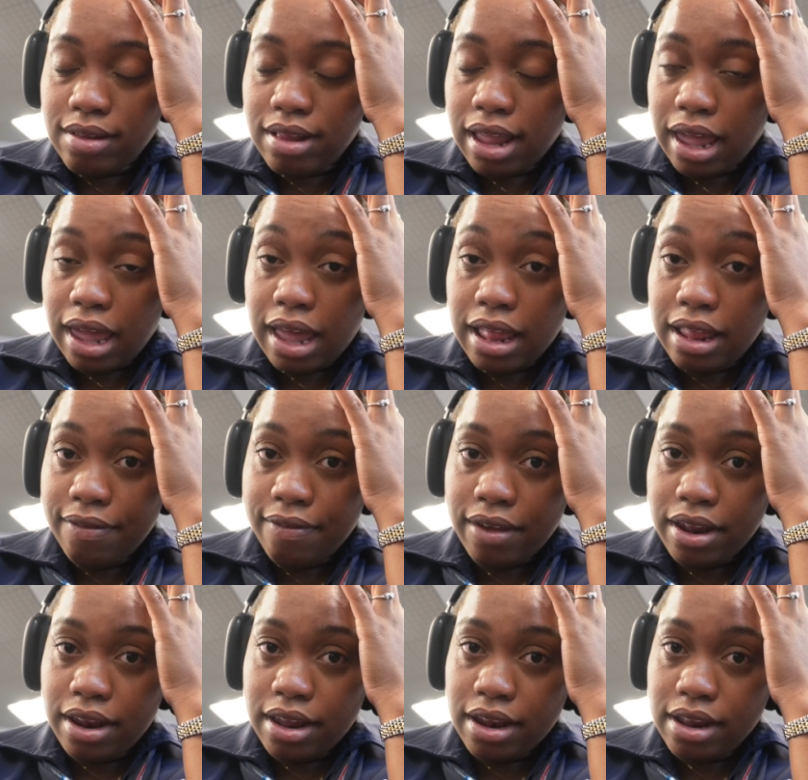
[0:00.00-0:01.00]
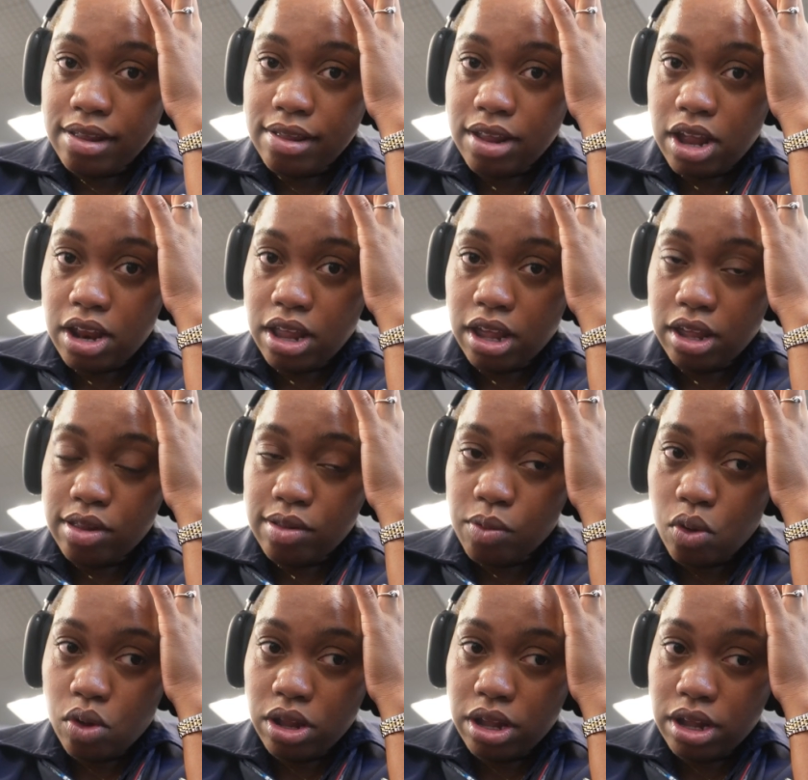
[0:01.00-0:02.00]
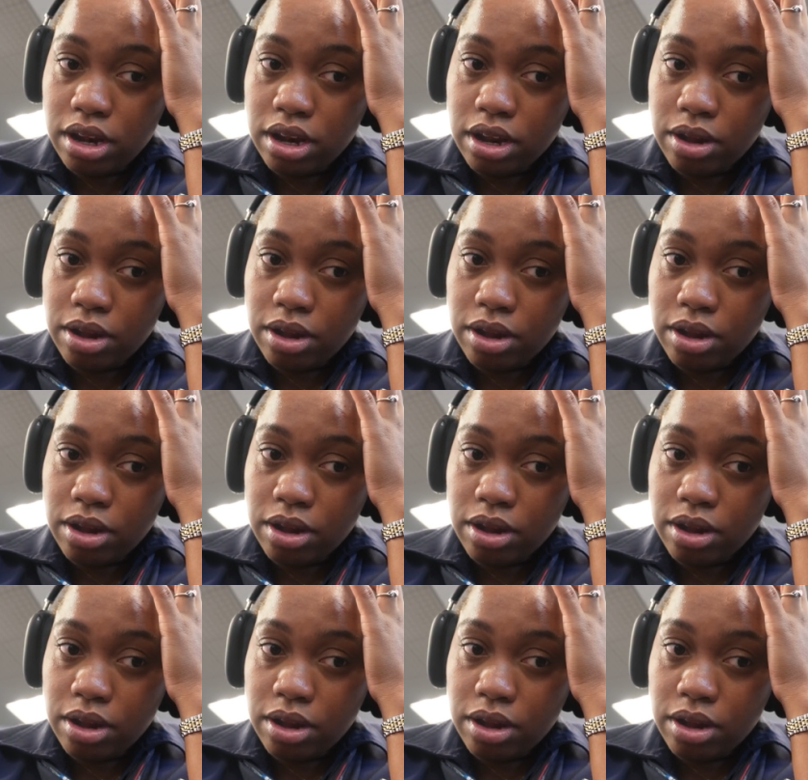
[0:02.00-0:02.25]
like elevated. It's not like swollen.